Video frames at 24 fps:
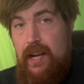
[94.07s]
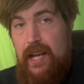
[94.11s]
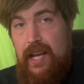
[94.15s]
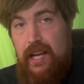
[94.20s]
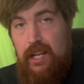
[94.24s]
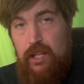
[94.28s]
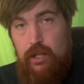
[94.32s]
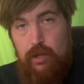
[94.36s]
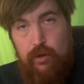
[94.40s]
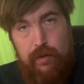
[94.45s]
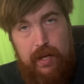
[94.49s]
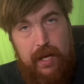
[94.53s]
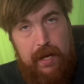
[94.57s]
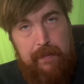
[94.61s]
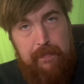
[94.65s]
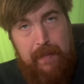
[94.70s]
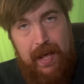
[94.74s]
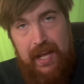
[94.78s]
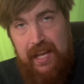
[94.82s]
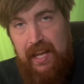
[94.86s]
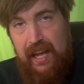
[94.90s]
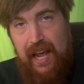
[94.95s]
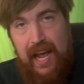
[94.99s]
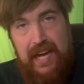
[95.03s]
including
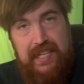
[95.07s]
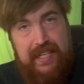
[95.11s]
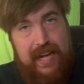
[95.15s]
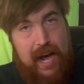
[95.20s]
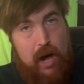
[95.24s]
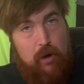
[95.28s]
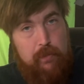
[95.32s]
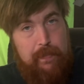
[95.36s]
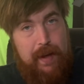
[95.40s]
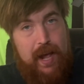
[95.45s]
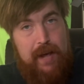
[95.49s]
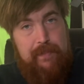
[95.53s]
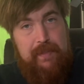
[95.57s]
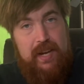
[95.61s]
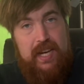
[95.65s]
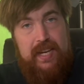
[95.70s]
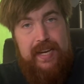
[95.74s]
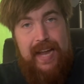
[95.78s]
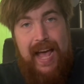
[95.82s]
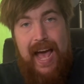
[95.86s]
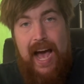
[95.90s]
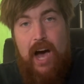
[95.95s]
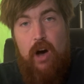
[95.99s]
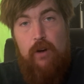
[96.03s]
making a down
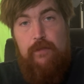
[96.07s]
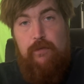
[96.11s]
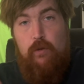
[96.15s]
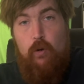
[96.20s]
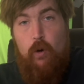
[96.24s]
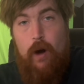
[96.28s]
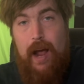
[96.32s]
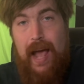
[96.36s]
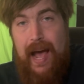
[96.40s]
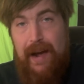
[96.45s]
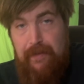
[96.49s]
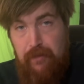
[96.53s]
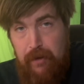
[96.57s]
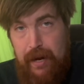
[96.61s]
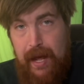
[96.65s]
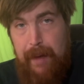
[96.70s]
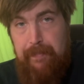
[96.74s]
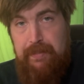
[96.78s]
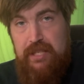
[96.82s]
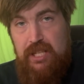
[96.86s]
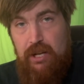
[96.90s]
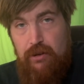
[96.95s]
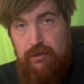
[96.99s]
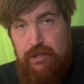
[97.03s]
payment now for every
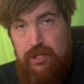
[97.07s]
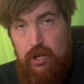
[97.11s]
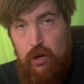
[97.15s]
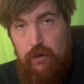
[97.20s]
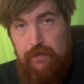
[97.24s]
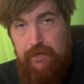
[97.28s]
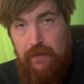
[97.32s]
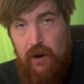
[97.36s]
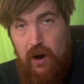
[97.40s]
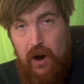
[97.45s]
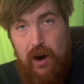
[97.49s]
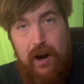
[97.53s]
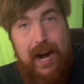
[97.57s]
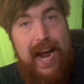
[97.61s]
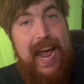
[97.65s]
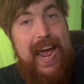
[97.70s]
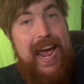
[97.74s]
episode so far